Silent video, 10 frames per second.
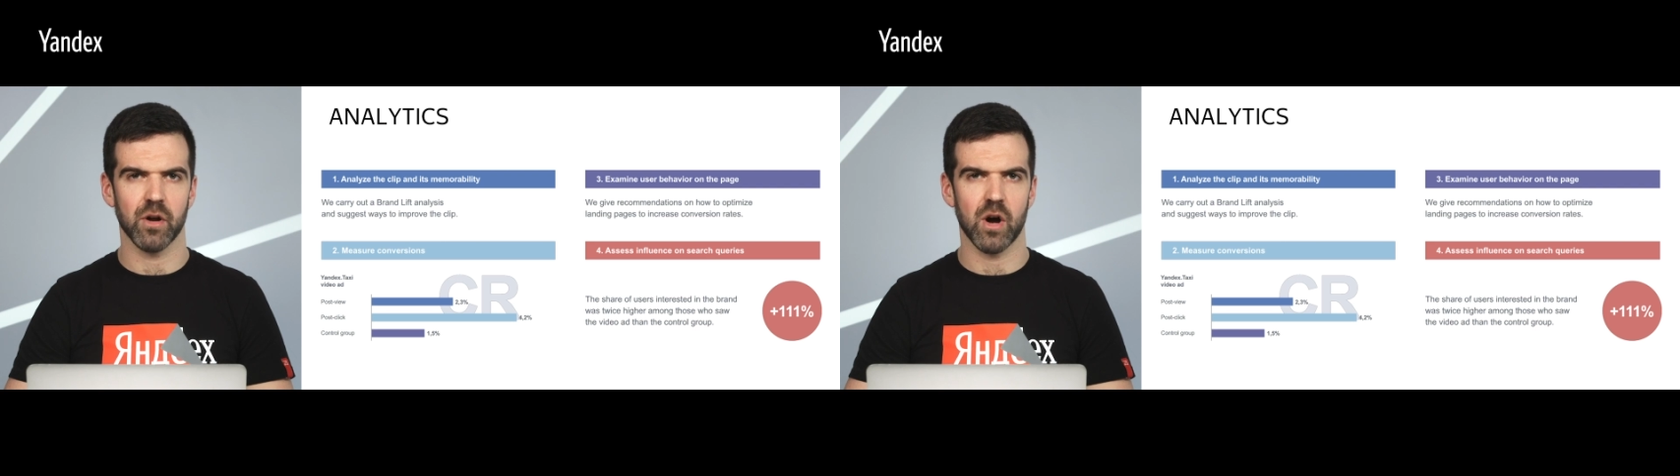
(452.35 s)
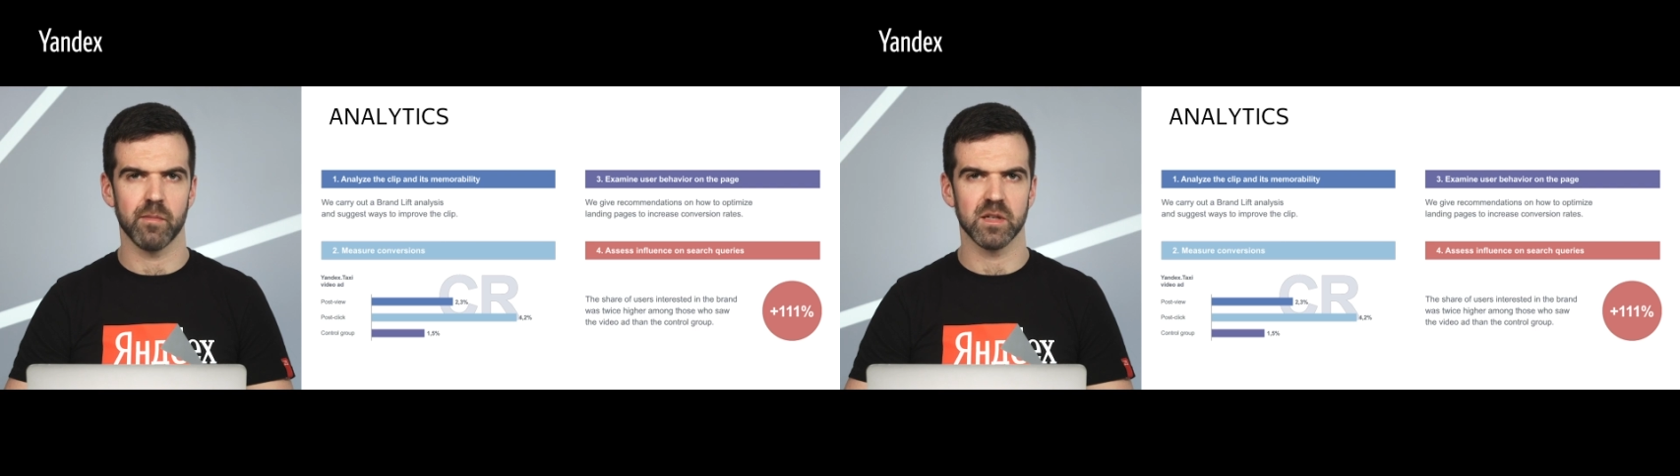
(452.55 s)

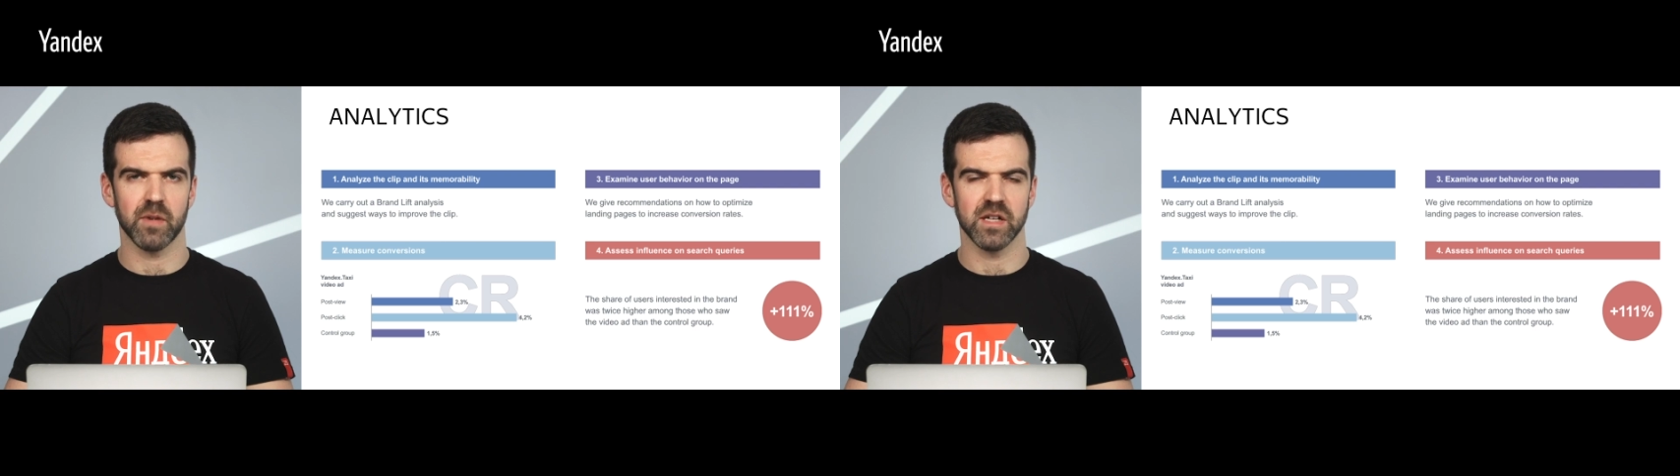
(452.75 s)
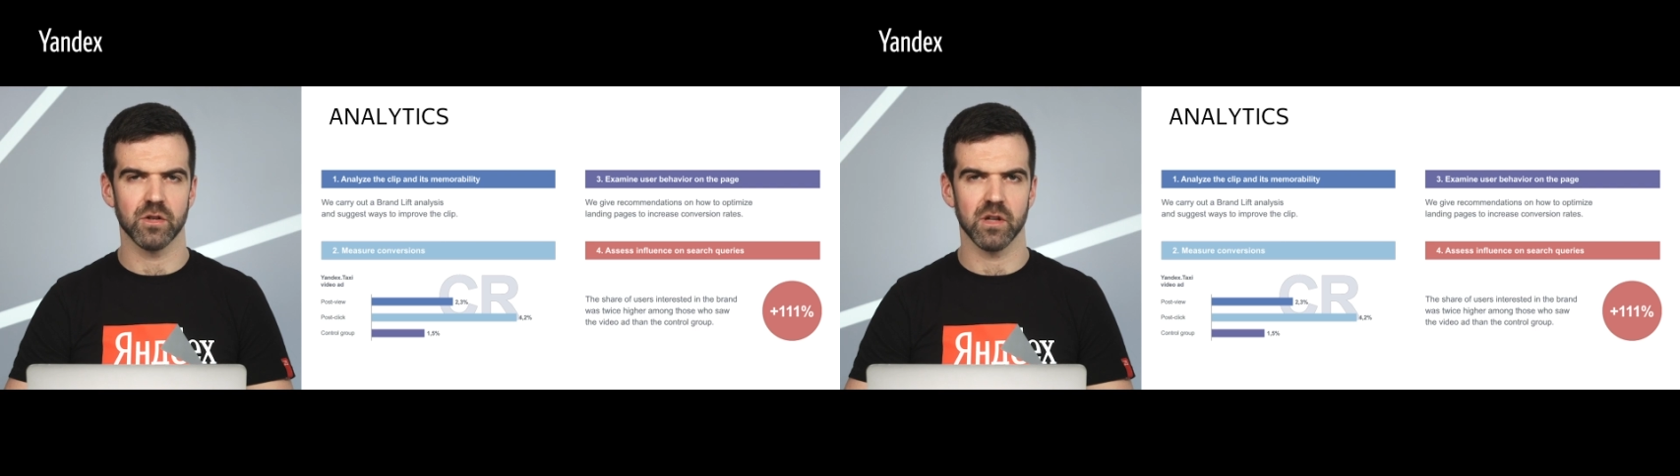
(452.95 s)

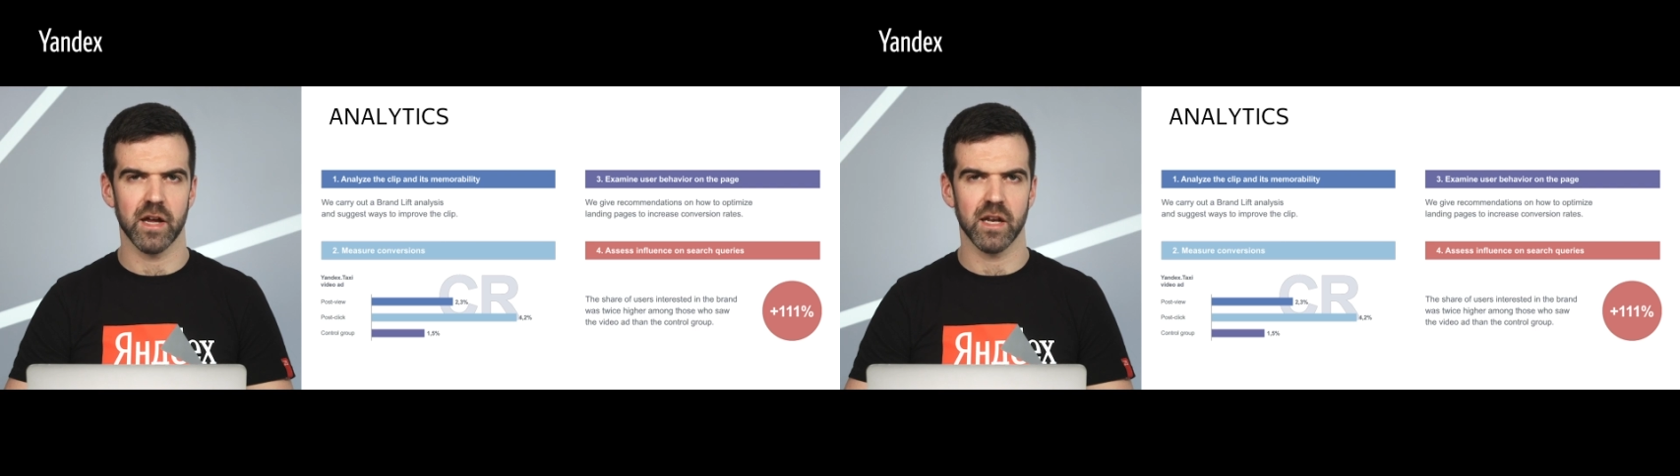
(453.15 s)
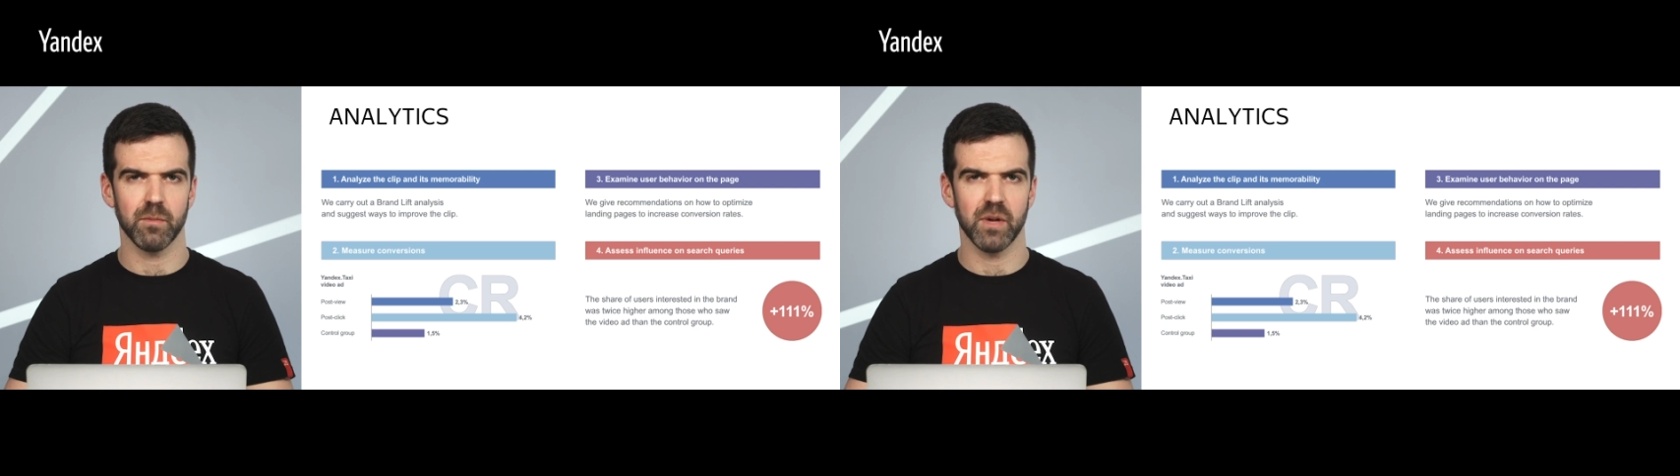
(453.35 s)
optimize your
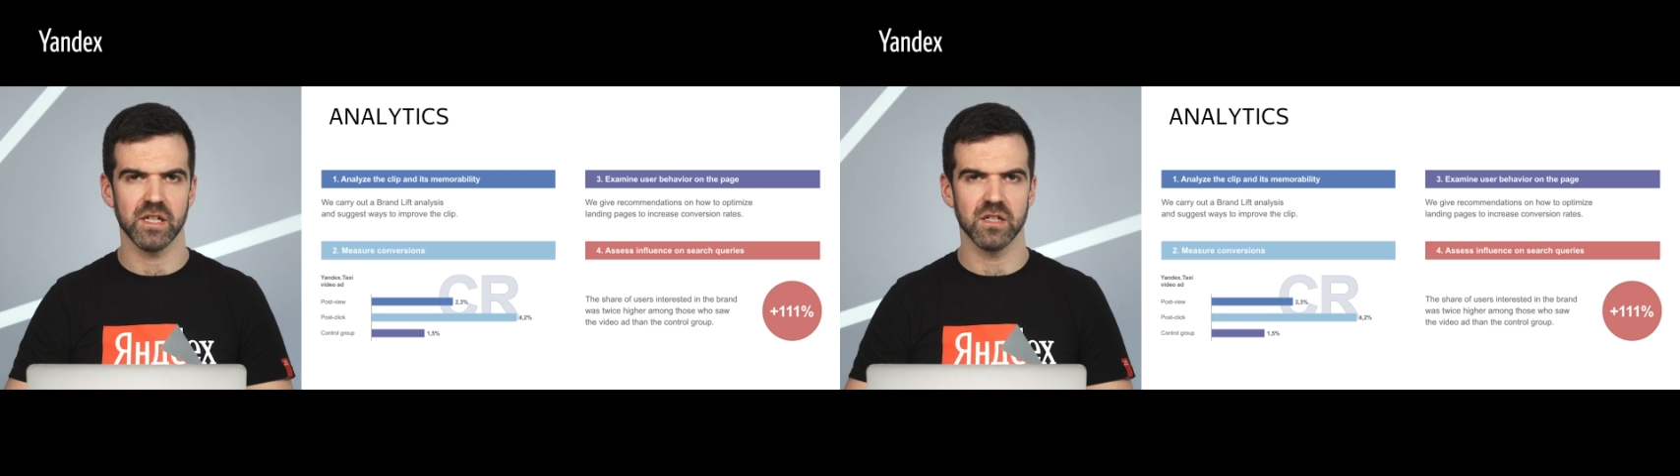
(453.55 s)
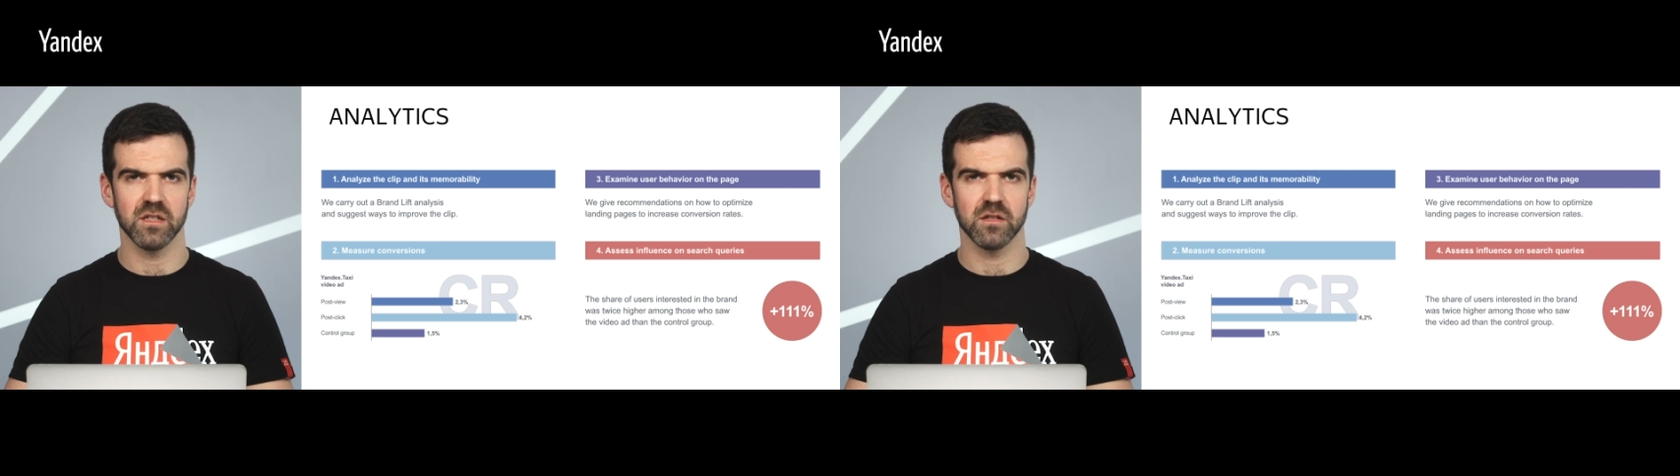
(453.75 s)
landing
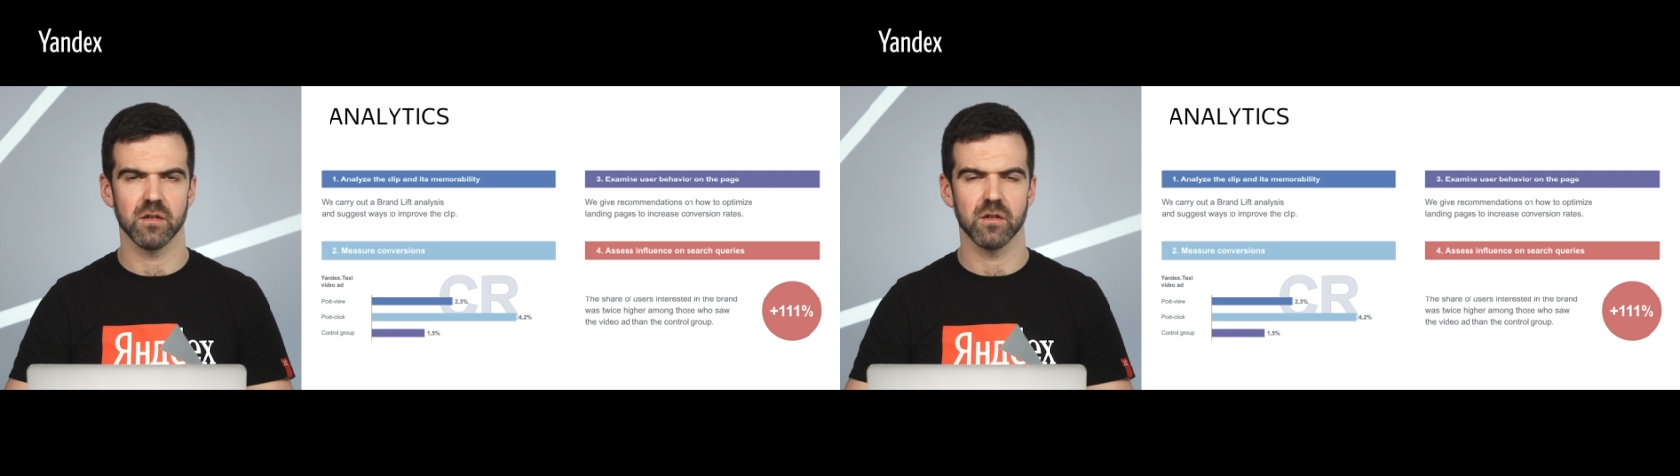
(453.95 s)
pages.